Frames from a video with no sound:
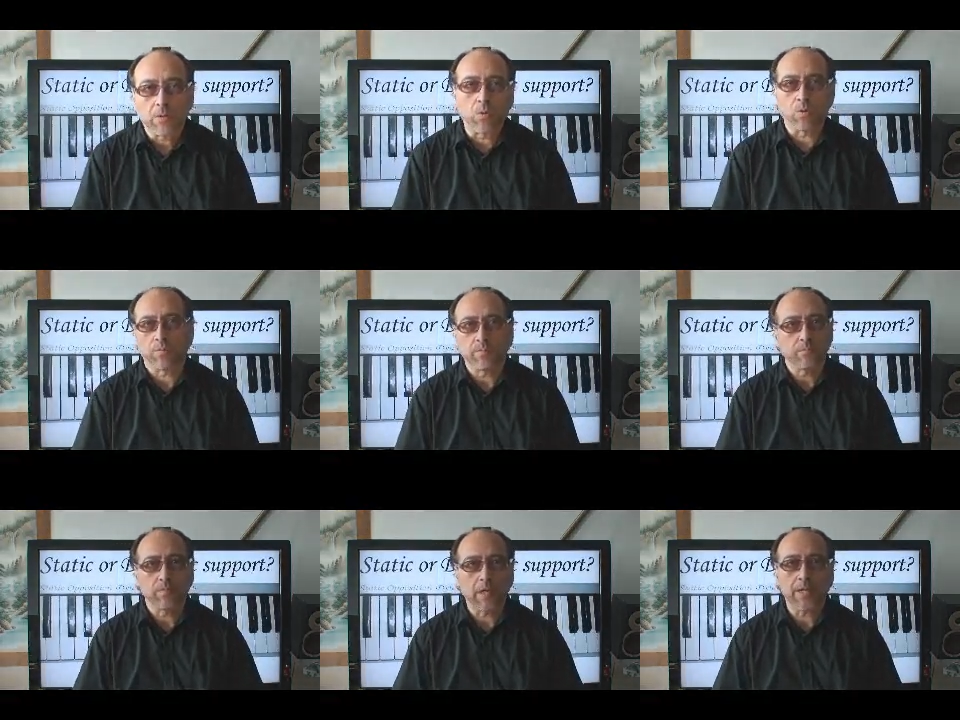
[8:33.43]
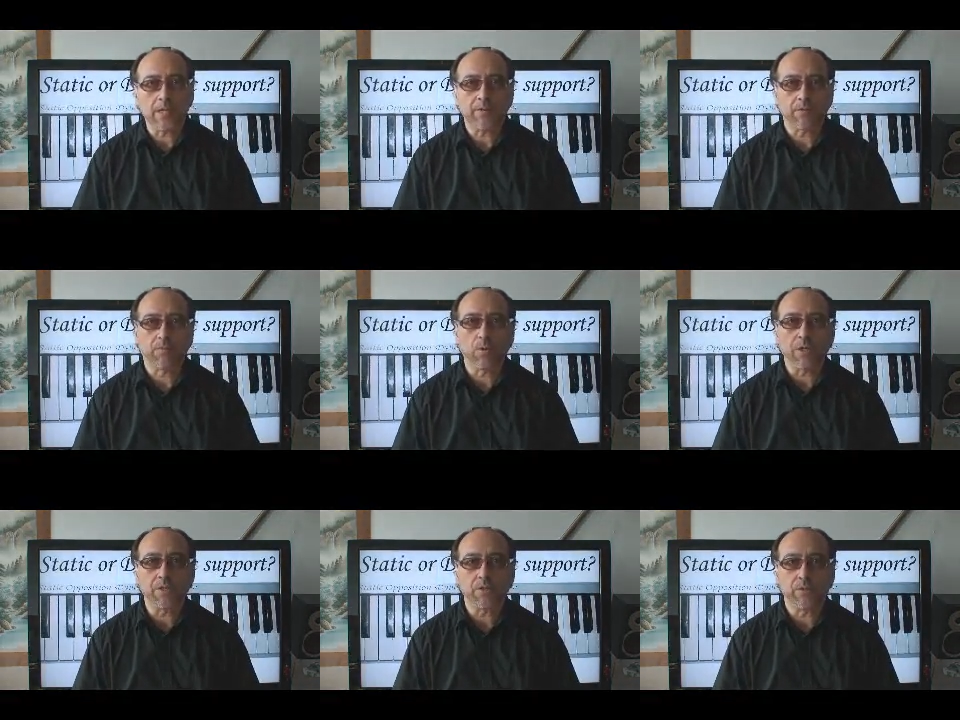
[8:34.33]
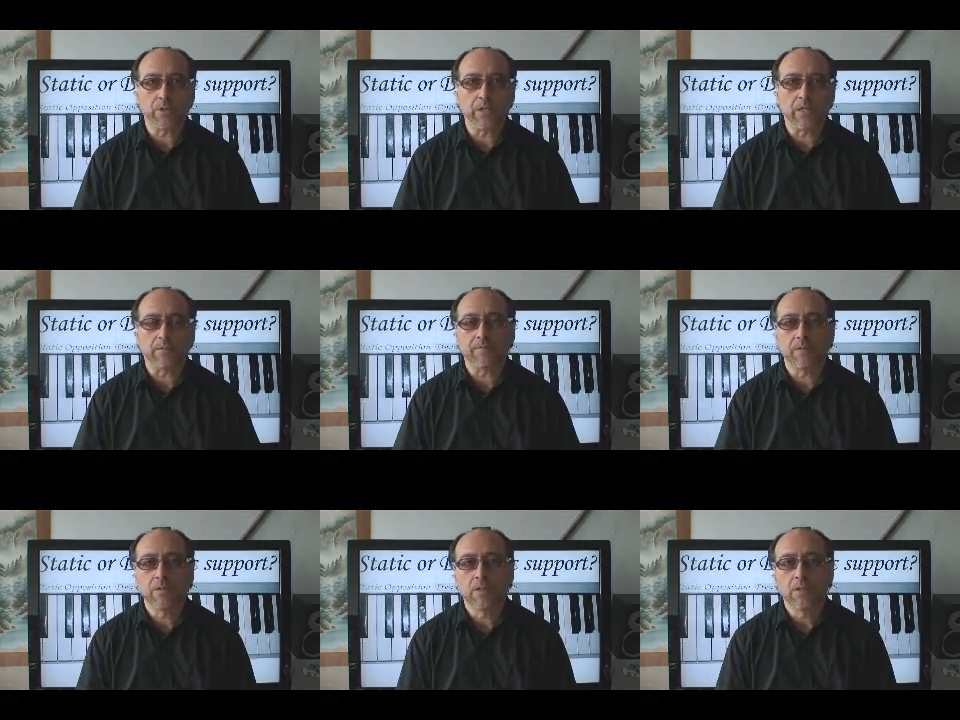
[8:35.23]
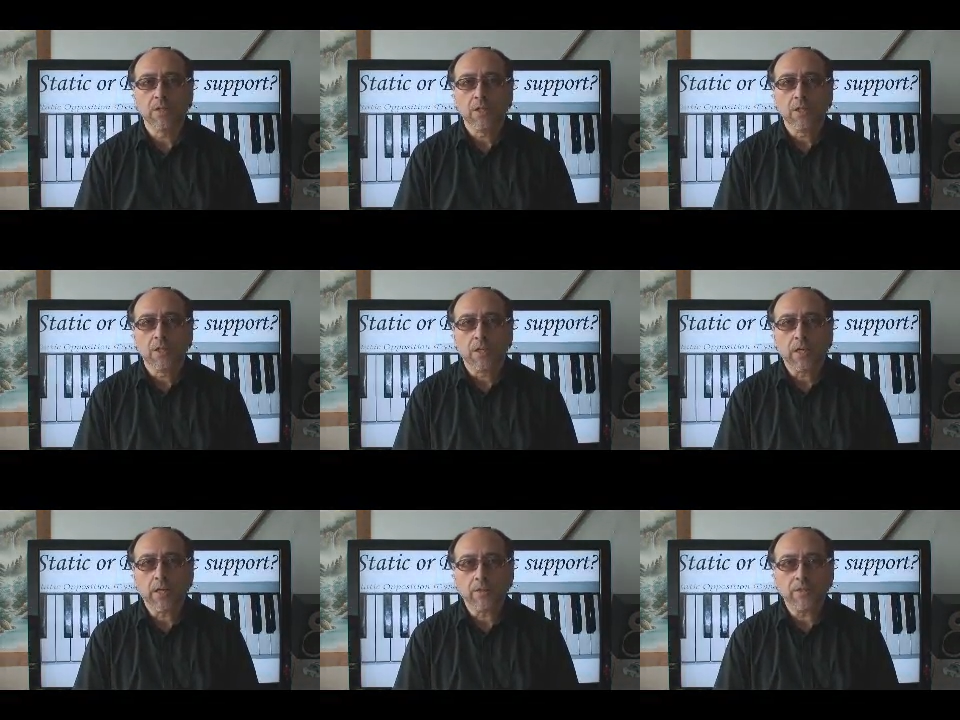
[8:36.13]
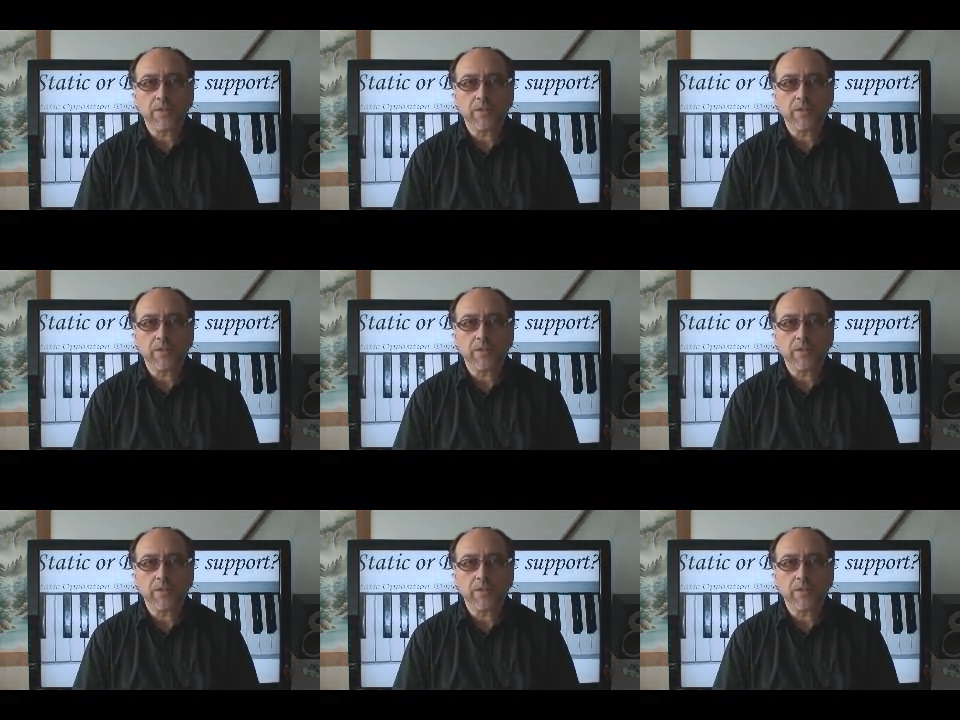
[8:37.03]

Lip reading: or any other voice you love. And this